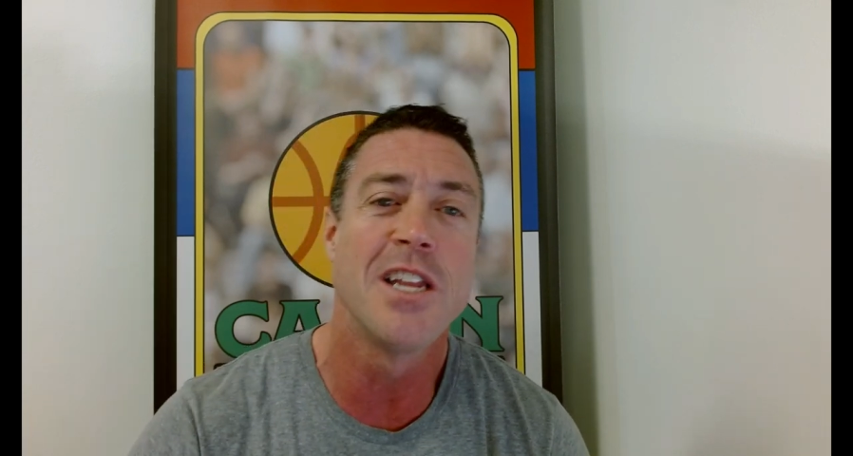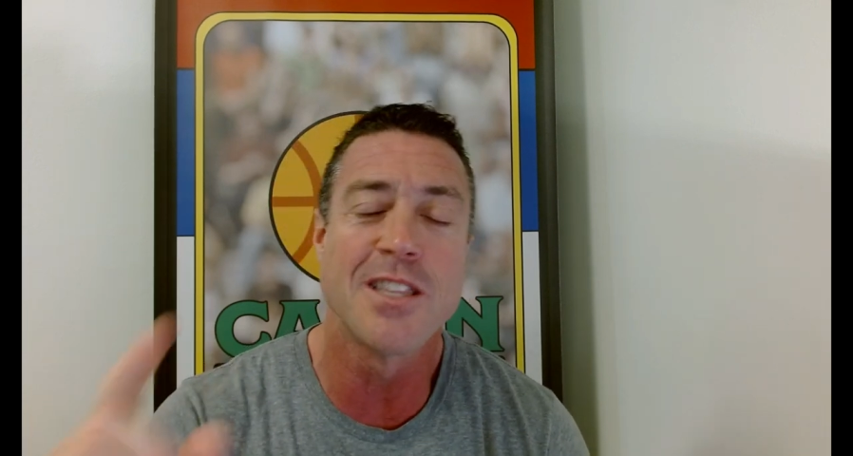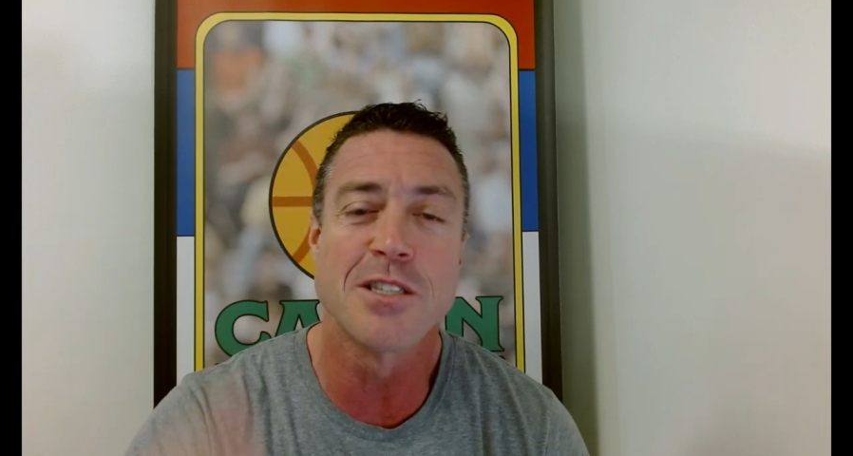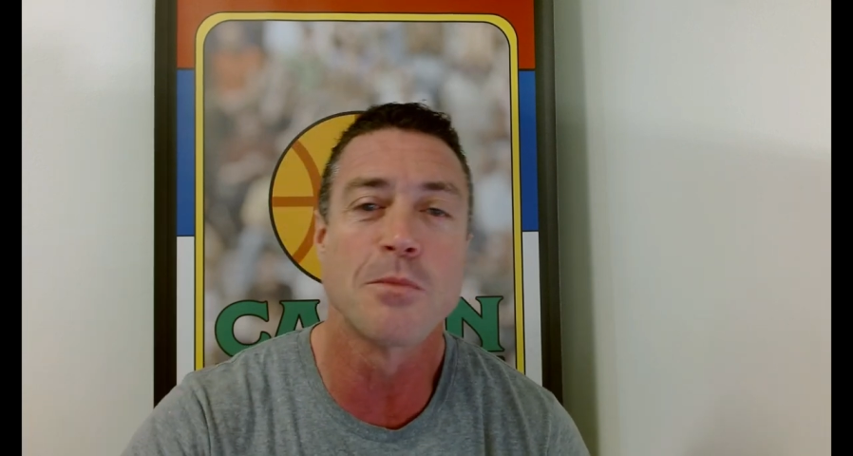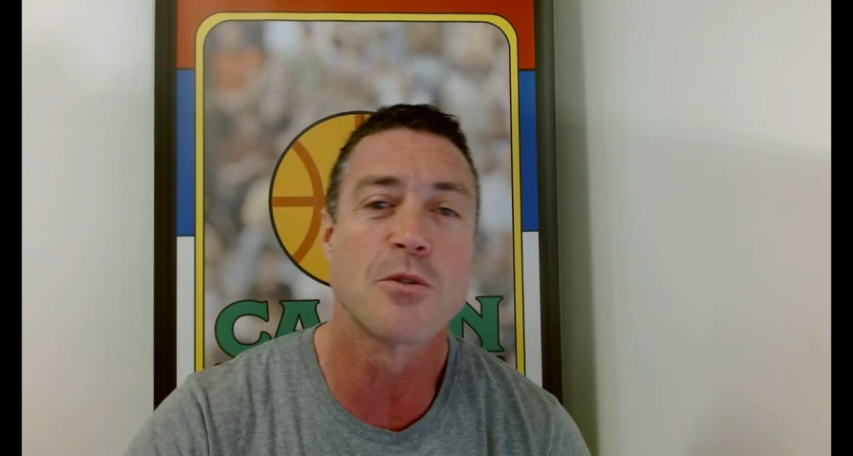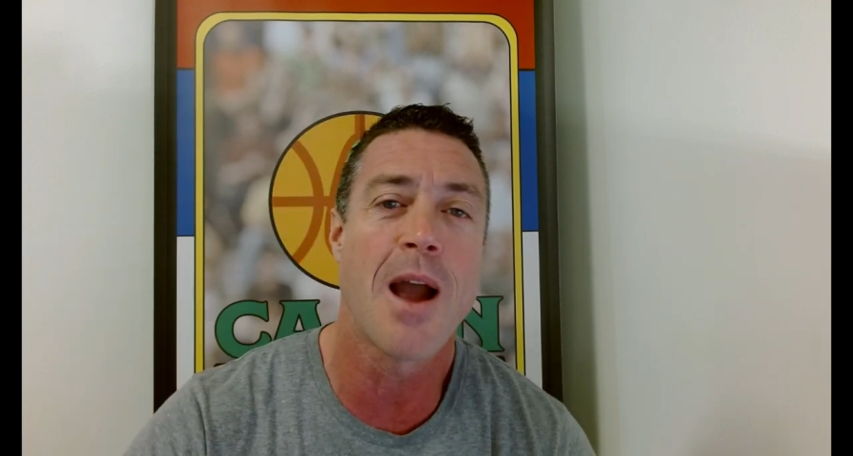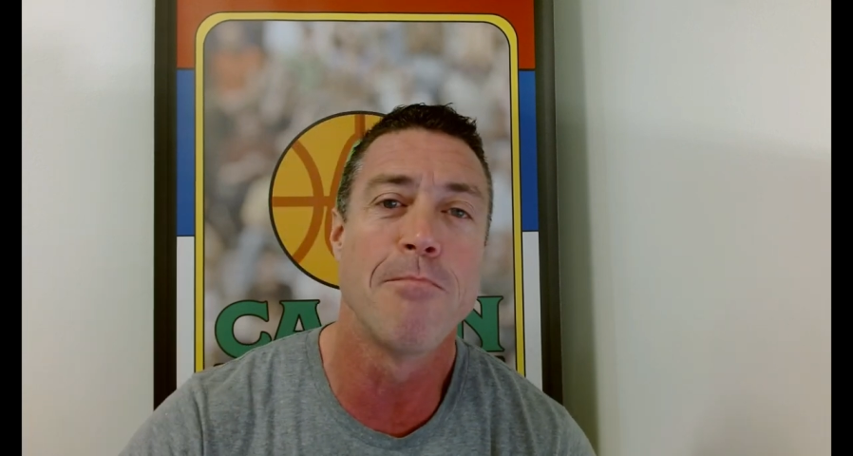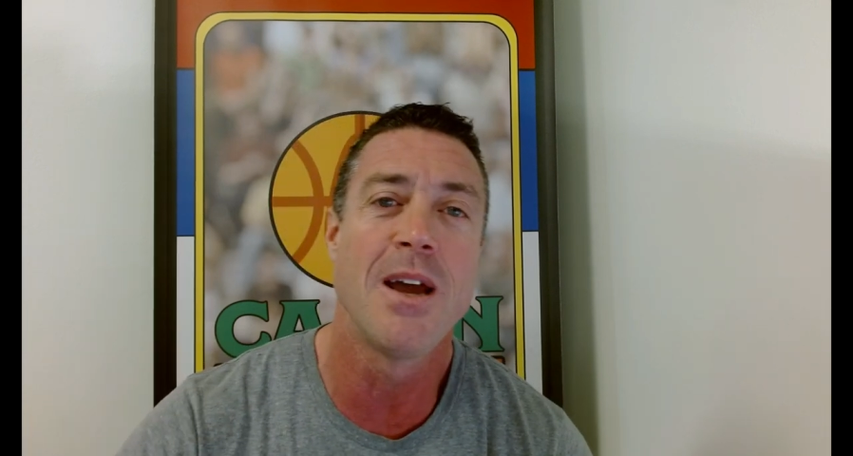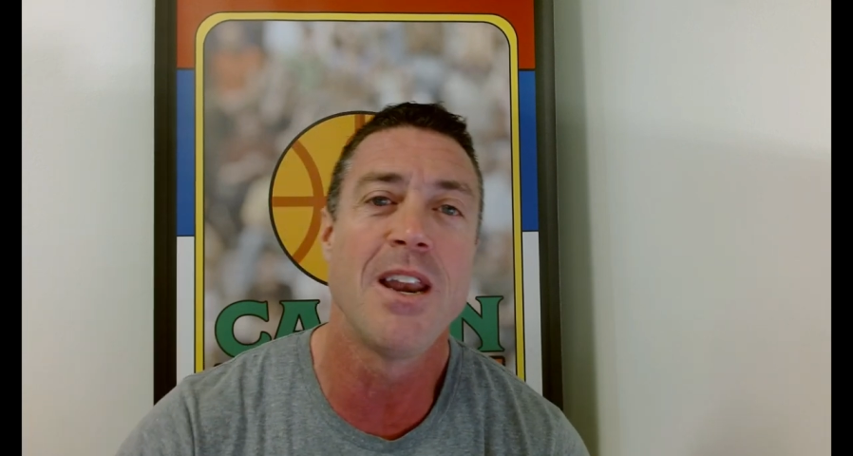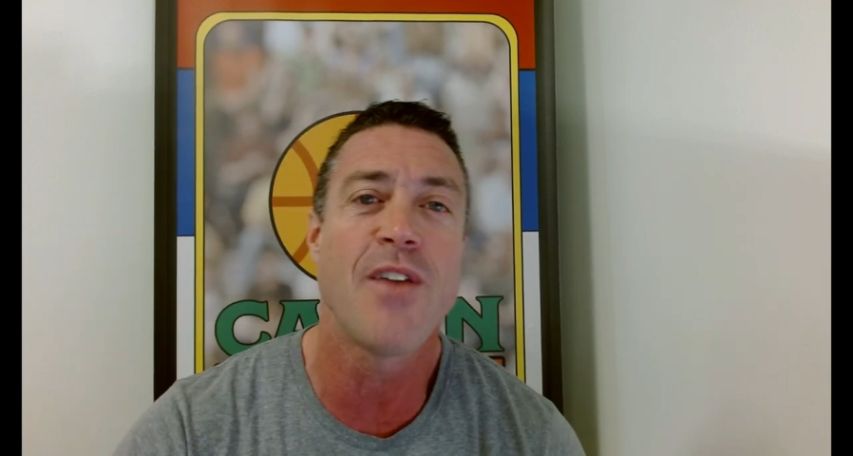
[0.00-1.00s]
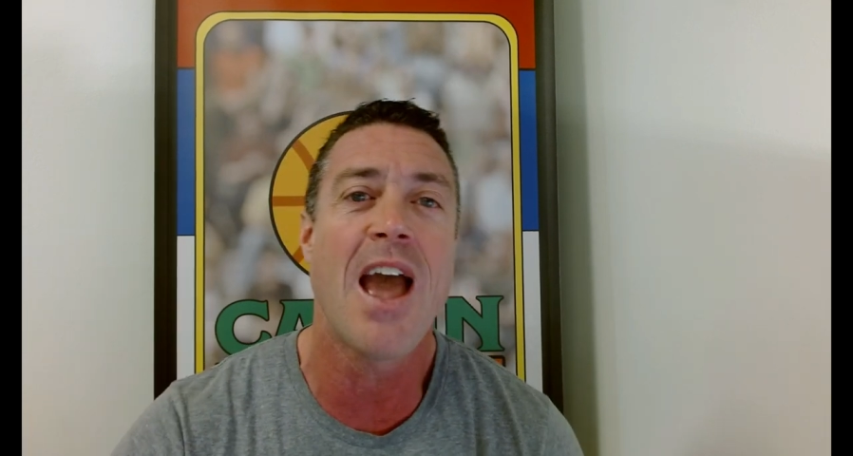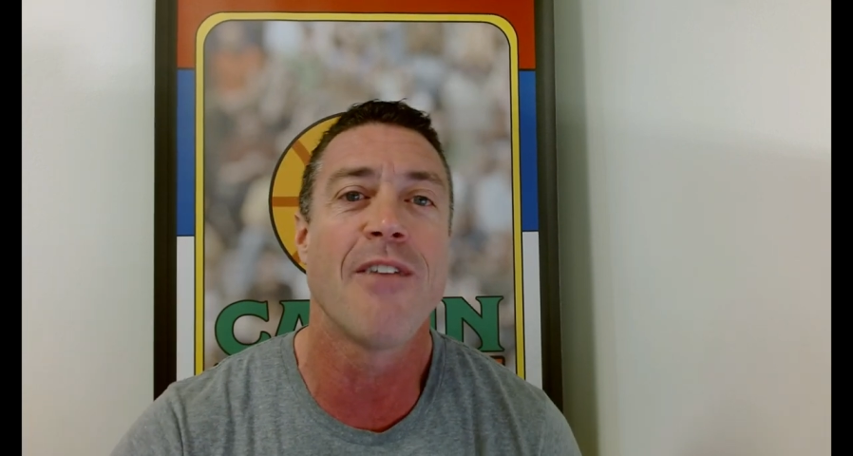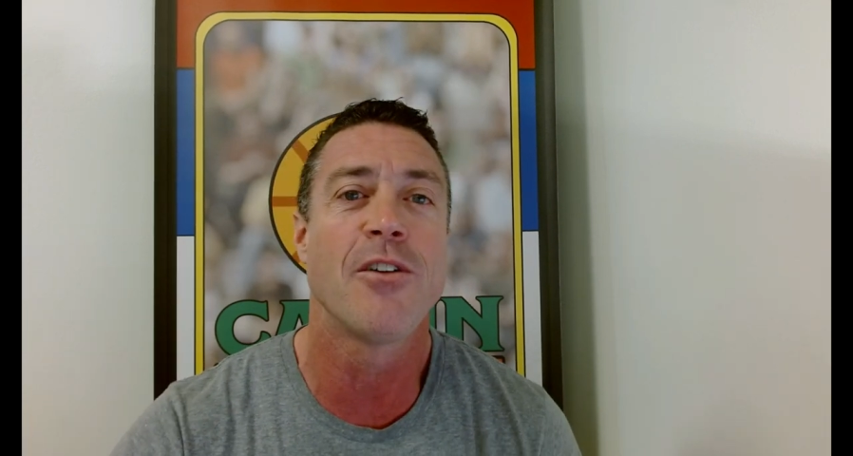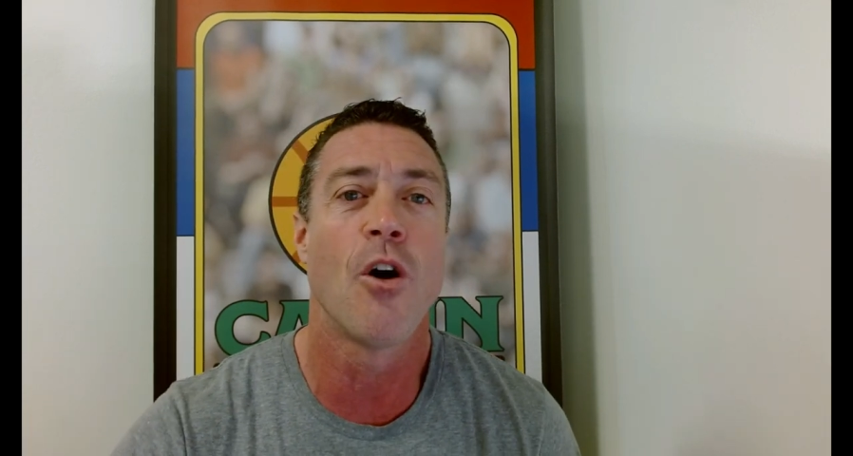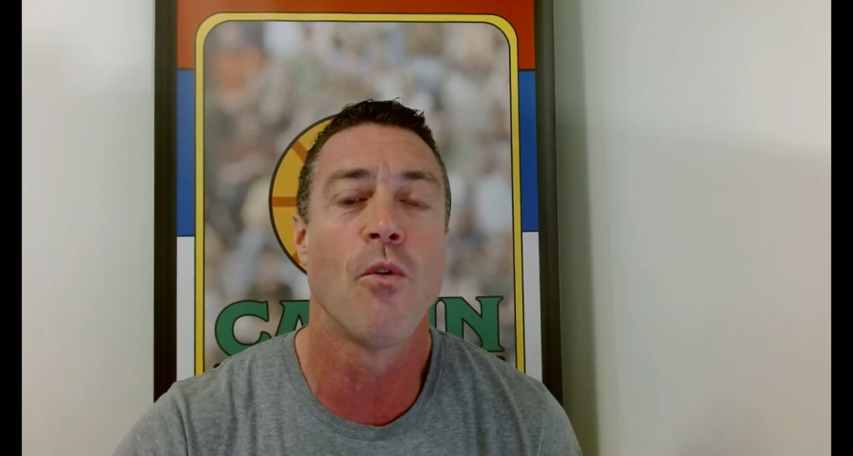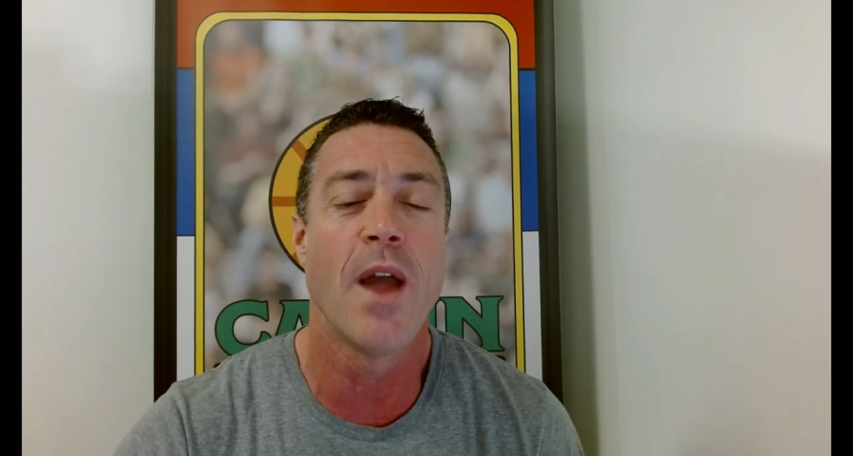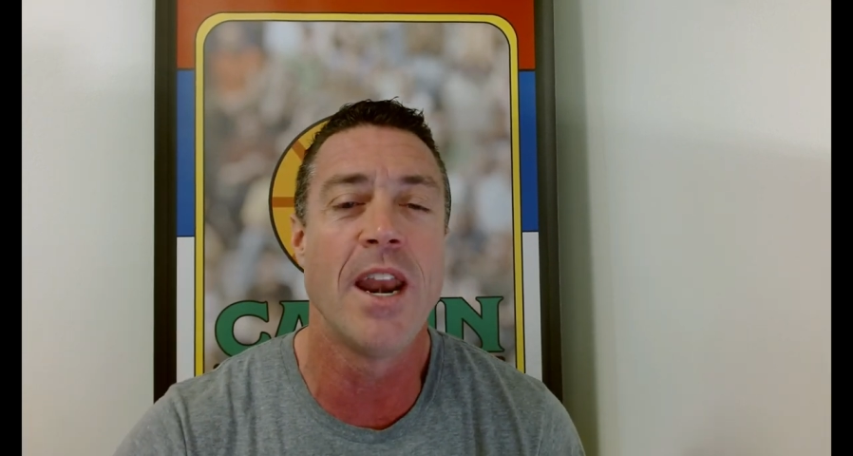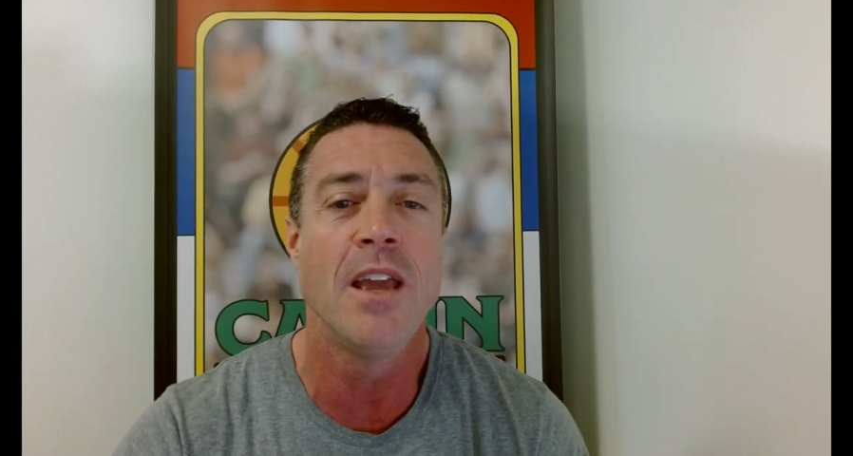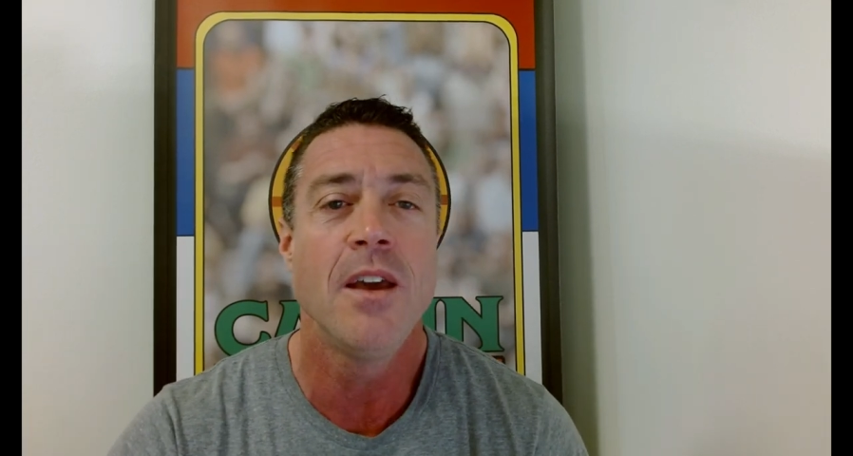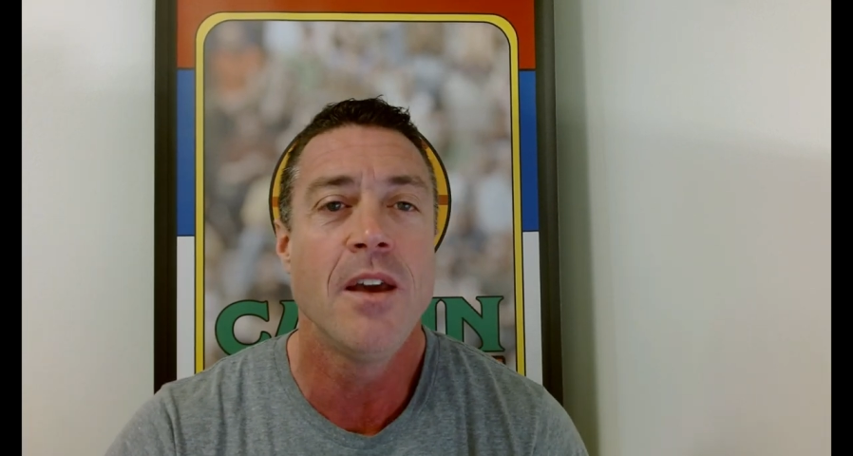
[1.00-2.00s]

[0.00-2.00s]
Hit the subscribe button if you haven't already.